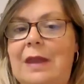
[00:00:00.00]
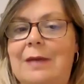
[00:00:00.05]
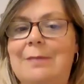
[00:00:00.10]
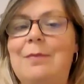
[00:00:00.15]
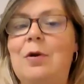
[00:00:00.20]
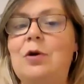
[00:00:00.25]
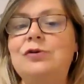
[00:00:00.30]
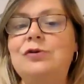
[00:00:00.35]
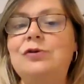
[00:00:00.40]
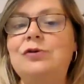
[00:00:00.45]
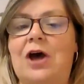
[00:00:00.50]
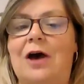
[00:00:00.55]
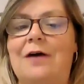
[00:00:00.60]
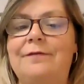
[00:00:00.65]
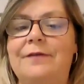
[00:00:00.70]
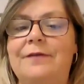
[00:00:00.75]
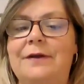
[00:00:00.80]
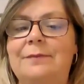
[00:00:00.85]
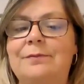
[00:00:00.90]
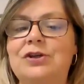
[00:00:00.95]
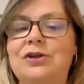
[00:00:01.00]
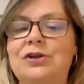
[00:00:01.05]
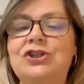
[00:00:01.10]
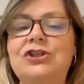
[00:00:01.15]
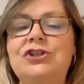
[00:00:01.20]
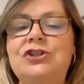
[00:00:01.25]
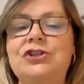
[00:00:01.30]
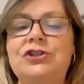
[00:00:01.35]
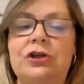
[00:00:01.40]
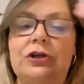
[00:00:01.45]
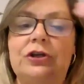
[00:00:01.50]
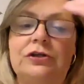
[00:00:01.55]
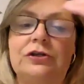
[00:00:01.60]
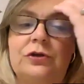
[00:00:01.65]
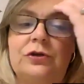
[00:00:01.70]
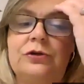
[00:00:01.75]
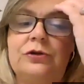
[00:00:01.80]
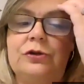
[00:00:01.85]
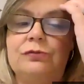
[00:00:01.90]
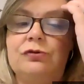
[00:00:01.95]
Most often. But just
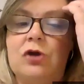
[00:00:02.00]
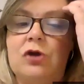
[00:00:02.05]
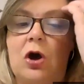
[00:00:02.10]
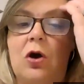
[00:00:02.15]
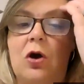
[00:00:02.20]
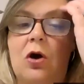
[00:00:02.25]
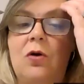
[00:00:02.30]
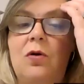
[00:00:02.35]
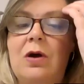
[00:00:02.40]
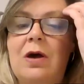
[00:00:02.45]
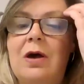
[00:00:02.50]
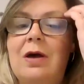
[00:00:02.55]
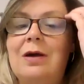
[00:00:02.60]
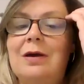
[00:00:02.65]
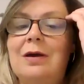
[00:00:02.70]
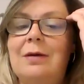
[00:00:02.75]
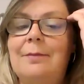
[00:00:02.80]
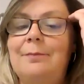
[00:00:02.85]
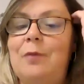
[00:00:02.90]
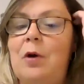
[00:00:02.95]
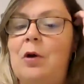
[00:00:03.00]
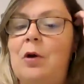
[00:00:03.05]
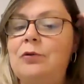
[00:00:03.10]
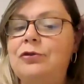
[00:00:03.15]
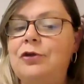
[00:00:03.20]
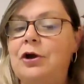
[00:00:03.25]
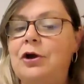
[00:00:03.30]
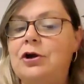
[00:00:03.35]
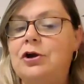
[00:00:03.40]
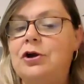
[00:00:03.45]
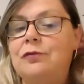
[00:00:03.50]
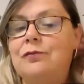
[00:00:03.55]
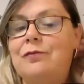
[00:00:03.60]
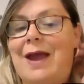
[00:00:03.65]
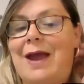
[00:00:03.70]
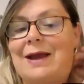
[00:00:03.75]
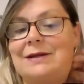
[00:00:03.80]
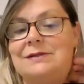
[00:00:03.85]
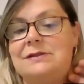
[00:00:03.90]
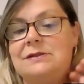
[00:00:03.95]
so you know, both are
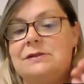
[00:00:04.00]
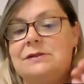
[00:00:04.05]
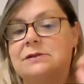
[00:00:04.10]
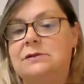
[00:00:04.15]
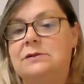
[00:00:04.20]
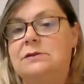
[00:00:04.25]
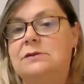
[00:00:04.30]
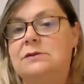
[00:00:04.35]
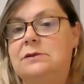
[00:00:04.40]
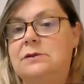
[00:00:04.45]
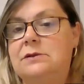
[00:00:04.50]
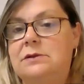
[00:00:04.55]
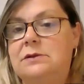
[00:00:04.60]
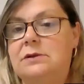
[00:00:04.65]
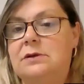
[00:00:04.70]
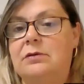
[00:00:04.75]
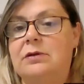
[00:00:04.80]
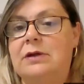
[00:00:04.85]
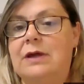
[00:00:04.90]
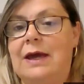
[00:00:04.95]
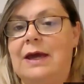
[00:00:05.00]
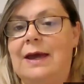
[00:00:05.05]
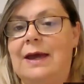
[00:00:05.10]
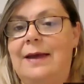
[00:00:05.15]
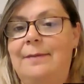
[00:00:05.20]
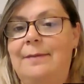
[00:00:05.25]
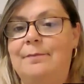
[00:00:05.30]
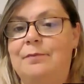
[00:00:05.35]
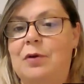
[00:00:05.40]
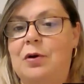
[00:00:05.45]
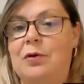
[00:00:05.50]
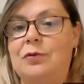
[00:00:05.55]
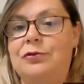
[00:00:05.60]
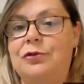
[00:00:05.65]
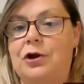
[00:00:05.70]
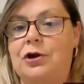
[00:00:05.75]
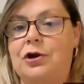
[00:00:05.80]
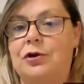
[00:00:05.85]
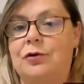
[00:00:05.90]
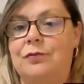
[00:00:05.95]
correct. Okay, both
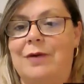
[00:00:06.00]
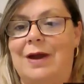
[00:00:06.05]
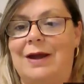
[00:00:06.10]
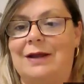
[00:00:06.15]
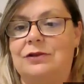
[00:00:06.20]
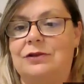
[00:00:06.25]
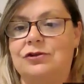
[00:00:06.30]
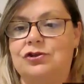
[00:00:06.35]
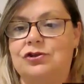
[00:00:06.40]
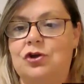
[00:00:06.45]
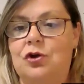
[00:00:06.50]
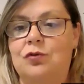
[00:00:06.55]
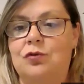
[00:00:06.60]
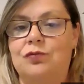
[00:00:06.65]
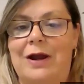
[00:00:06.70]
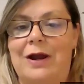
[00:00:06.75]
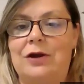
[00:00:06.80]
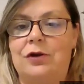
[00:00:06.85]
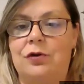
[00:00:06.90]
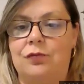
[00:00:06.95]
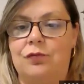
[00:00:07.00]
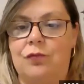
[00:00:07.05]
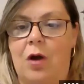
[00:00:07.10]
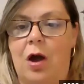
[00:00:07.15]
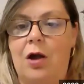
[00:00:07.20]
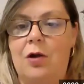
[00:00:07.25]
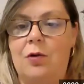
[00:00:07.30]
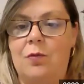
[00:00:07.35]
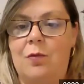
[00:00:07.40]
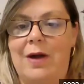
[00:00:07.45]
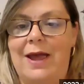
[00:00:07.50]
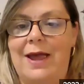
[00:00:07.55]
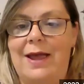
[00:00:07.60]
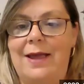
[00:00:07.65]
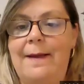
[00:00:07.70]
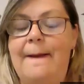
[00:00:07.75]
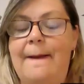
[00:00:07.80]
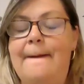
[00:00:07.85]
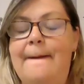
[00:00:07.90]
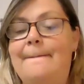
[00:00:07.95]
are correct. There's no right or wrong
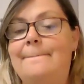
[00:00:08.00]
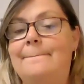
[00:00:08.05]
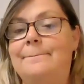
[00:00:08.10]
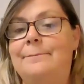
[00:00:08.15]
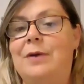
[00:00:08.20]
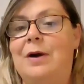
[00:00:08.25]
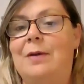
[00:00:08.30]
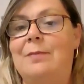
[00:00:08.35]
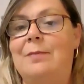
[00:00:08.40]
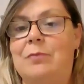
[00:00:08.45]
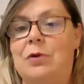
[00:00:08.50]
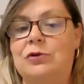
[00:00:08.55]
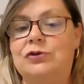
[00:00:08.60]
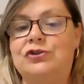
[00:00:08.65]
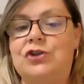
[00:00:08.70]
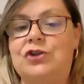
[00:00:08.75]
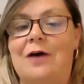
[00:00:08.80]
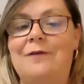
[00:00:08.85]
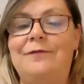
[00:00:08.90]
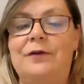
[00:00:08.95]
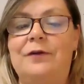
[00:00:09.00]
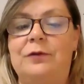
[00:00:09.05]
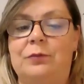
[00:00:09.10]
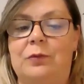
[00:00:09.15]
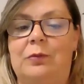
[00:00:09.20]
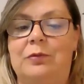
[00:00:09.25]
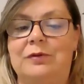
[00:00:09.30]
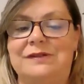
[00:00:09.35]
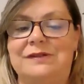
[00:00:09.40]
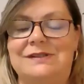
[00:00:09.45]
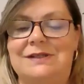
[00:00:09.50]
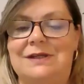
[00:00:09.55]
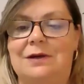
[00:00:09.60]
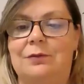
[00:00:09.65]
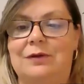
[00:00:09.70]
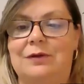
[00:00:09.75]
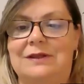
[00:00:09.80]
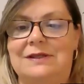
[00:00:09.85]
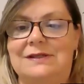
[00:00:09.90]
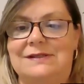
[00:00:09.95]
way, but most often we will see
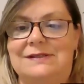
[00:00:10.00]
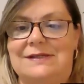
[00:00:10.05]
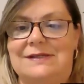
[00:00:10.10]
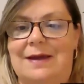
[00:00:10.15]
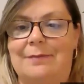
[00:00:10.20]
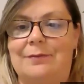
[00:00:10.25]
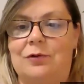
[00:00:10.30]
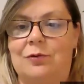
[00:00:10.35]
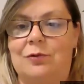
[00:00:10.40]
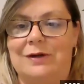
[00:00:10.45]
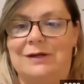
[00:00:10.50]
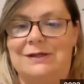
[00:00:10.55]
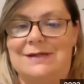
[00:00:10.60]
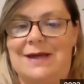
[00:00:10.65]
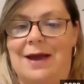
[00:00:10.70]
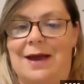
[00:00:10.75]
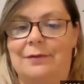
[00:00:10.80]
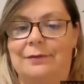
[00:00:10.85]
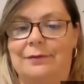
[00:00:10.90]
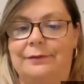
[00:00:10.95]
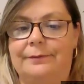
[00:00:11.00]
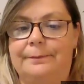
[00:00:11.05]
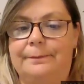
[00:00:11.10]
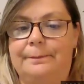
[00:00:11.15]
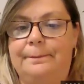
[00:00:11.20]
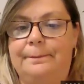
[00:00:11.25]
it with the stem going down.